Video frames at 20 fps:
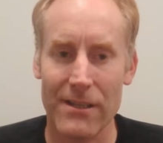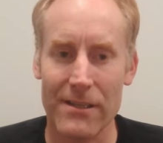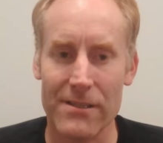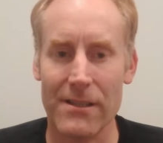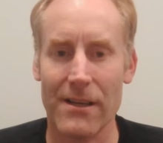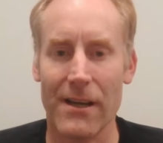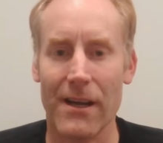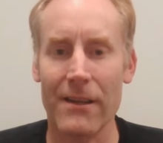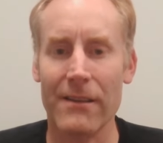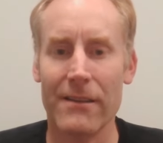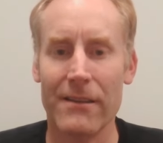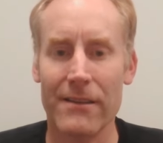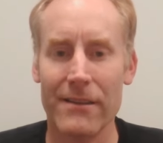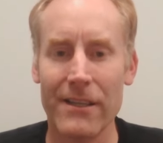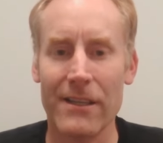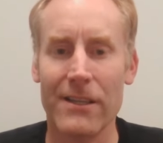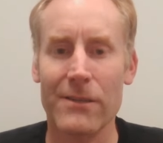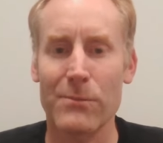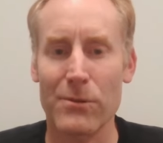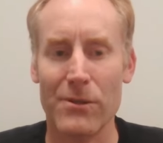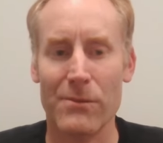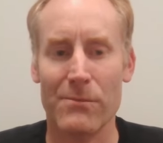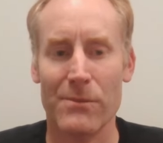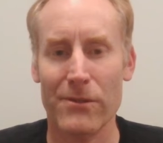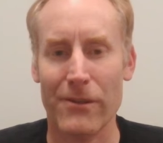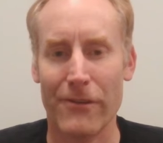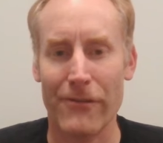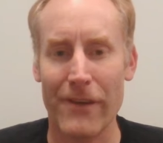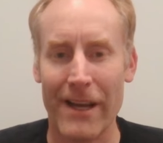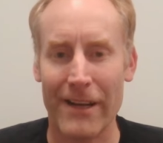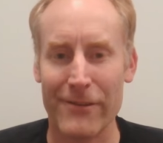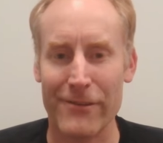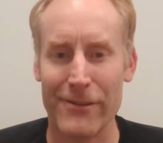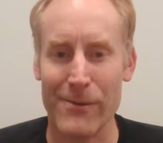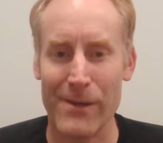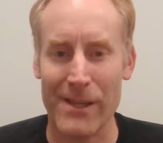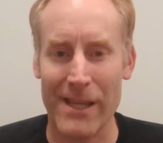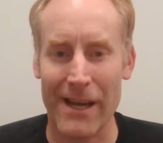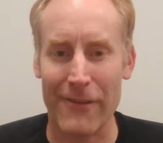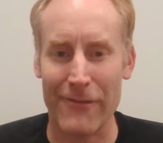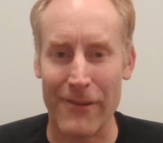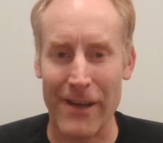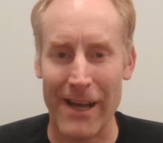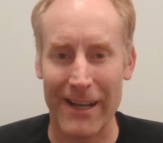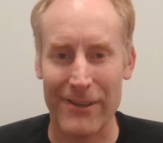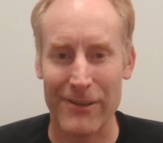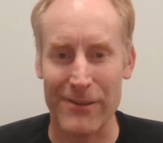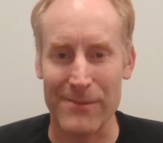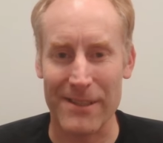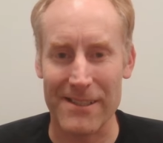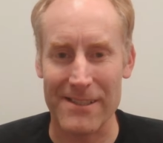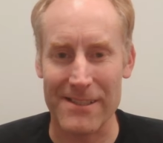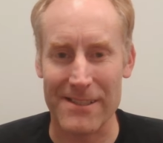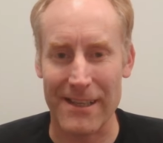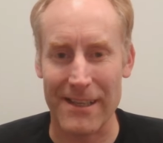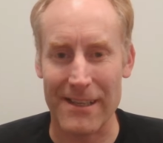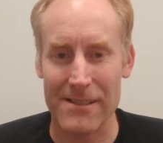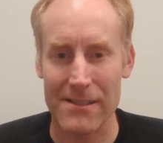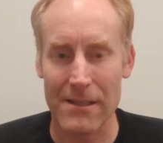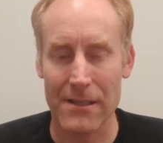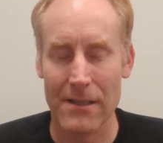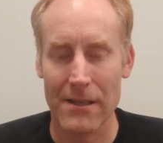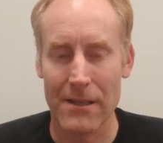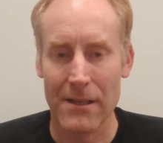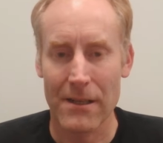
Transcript: It's unthinkable to build a factory without vacuum these days.